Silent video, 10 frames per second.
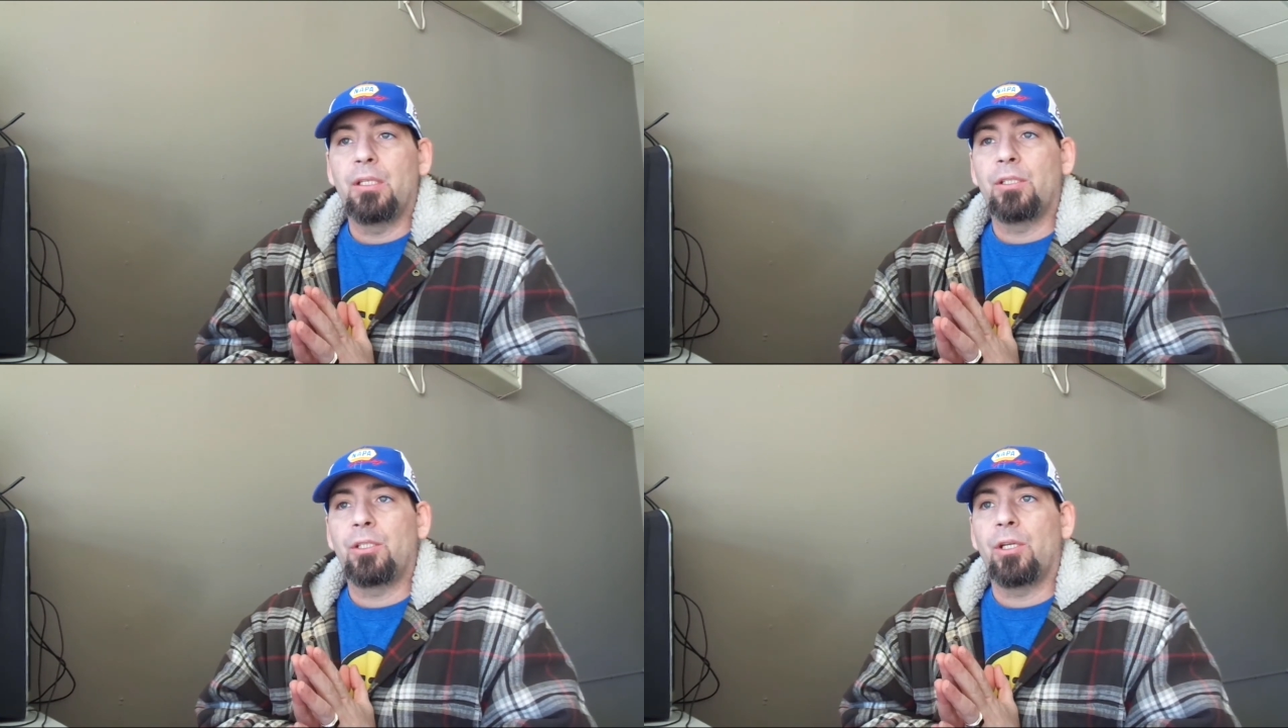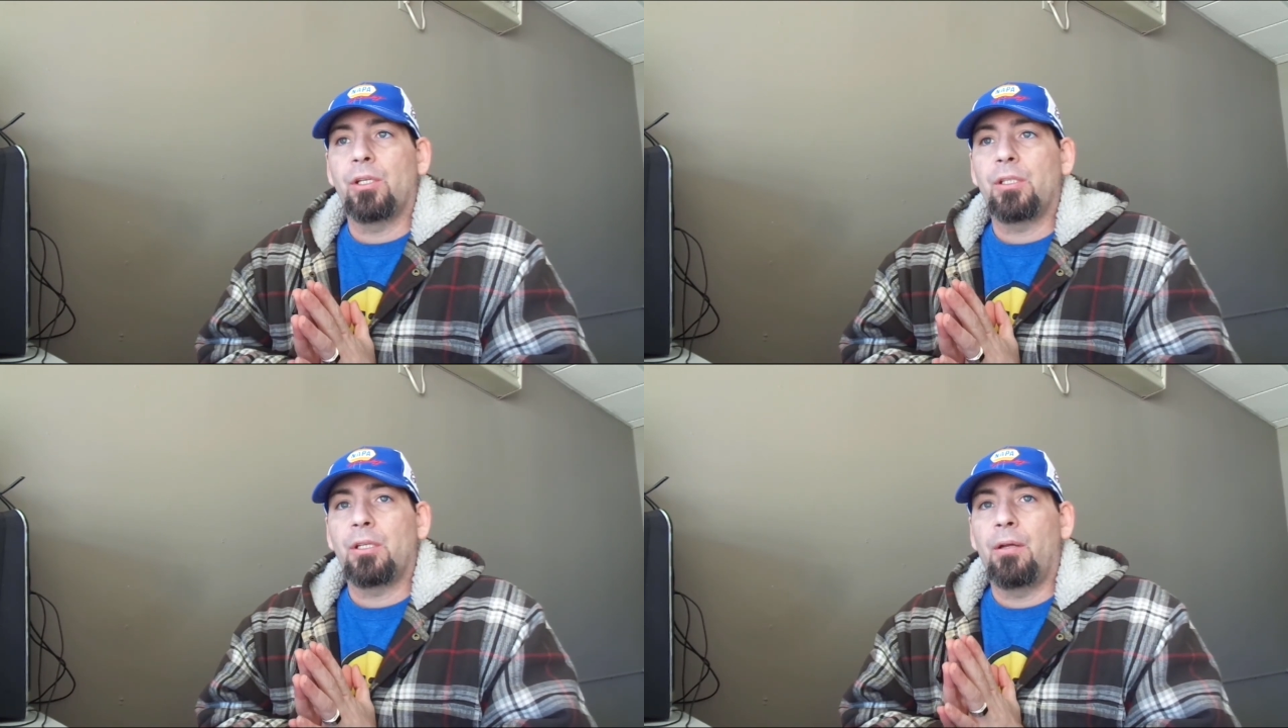is
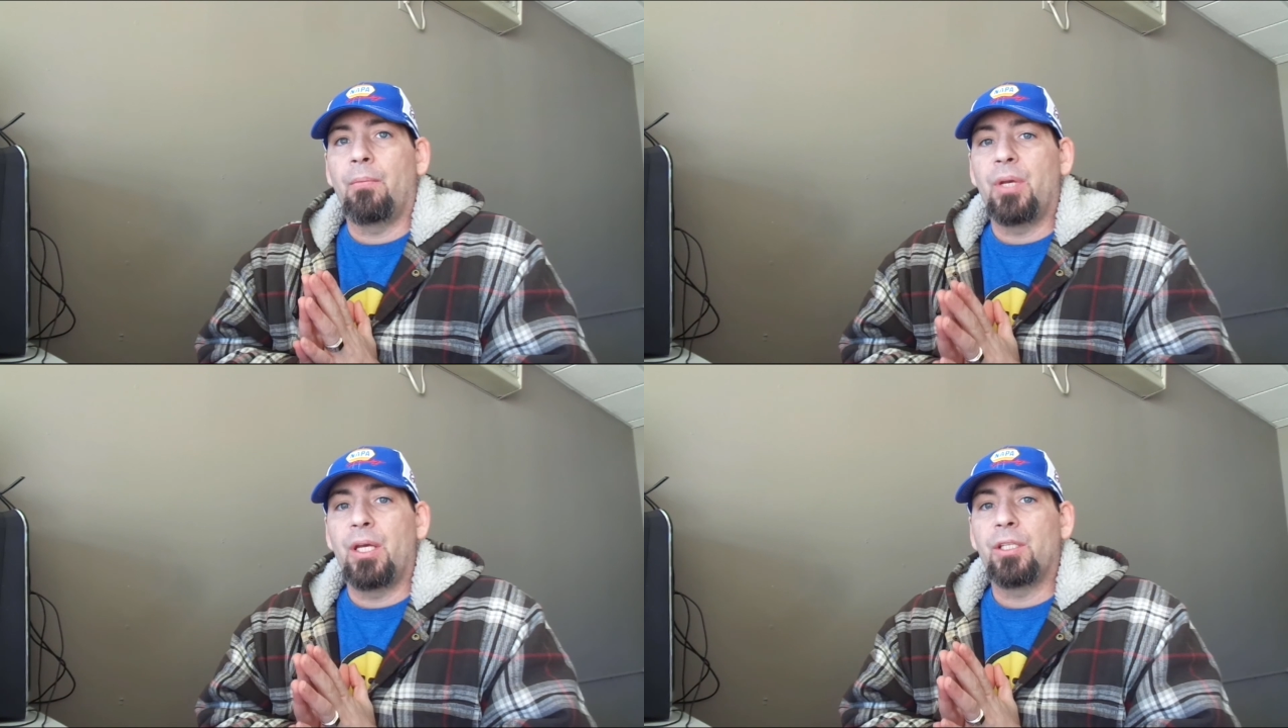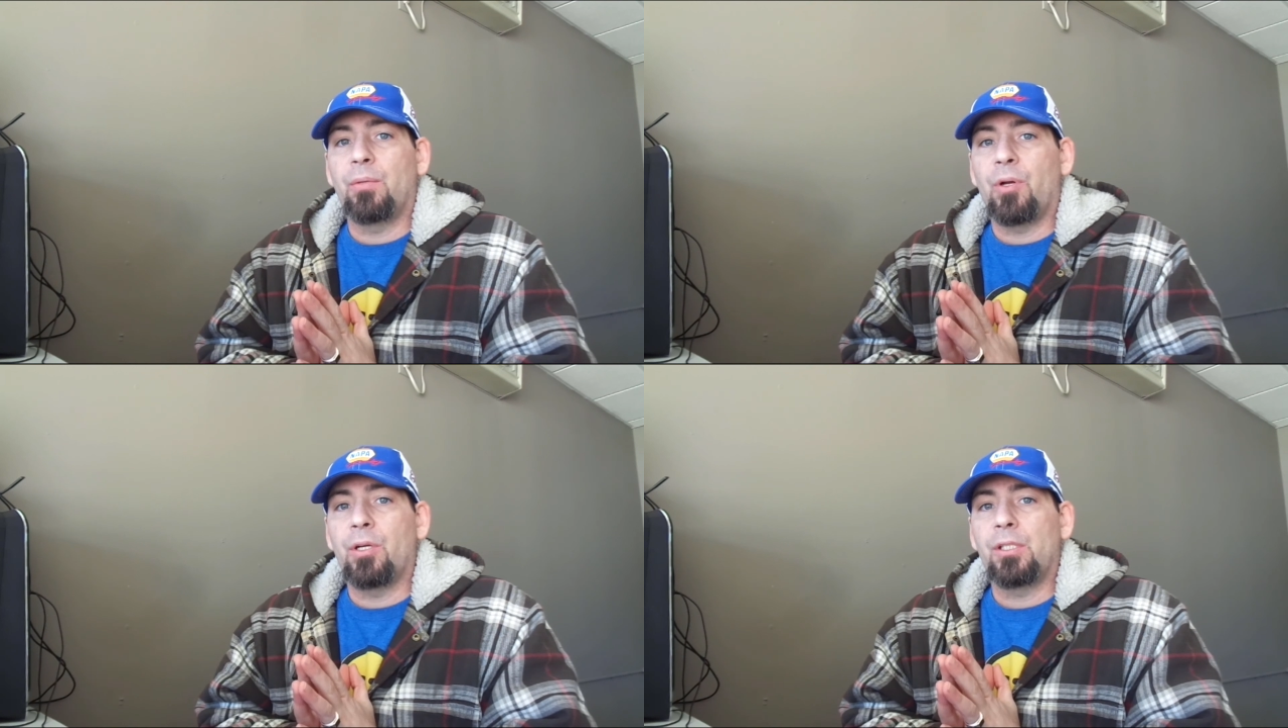just an
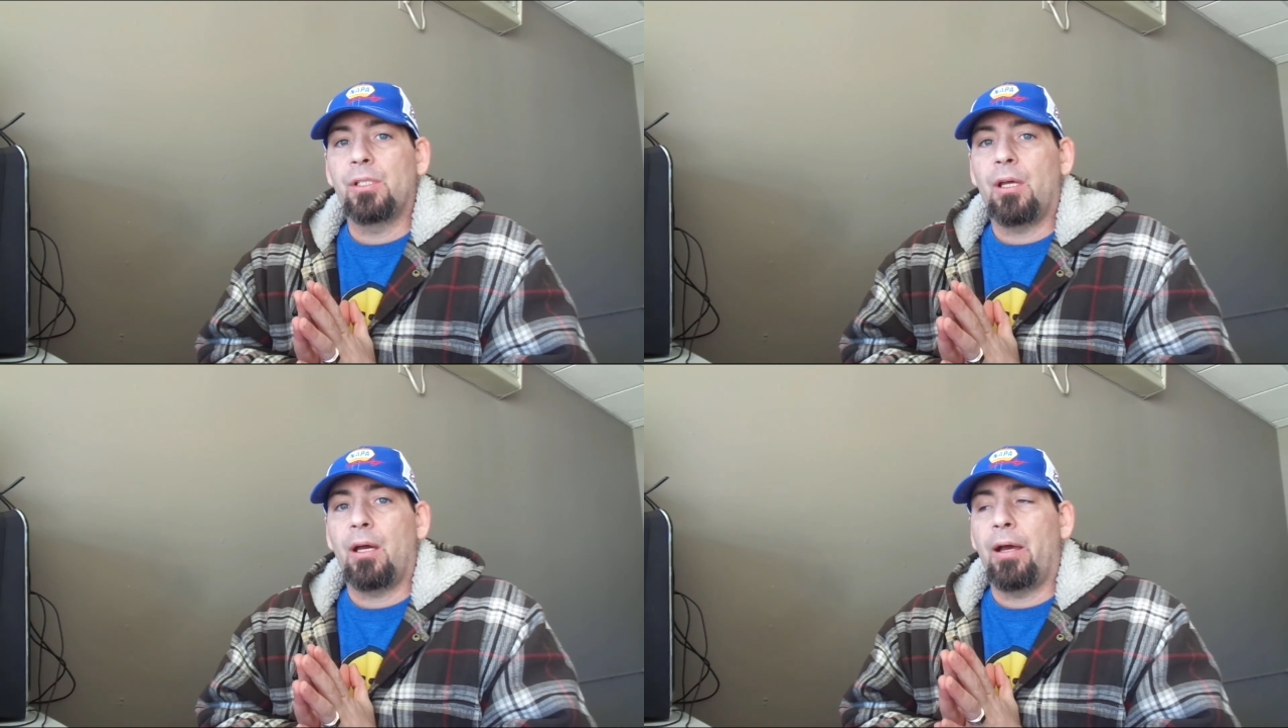amazing person.